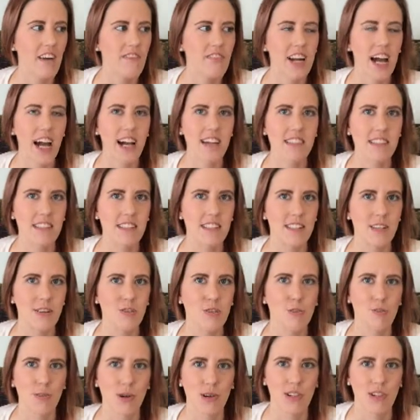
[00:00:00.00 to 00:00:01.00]
haven't asked a
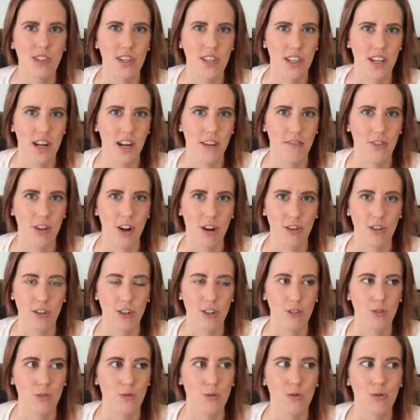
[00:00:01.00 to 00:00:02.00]
single person that I've talked
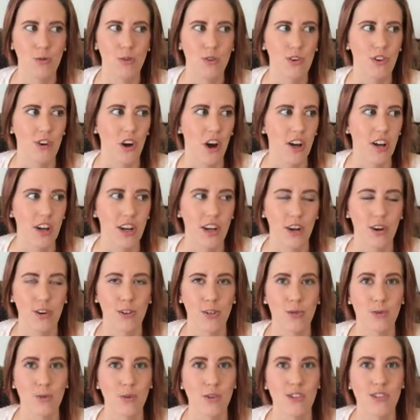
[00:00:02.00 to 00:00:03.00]
to knocking
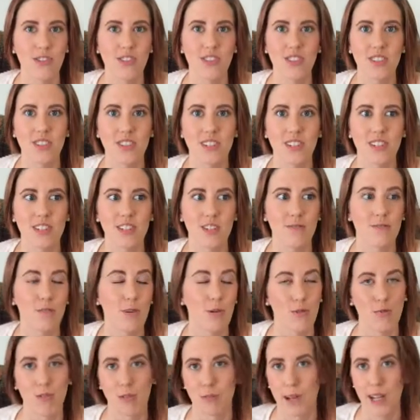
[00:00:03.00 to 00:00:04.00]
on doors to
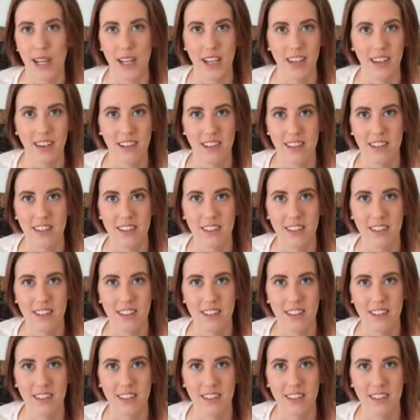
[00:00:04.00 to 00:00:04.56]
vote for me.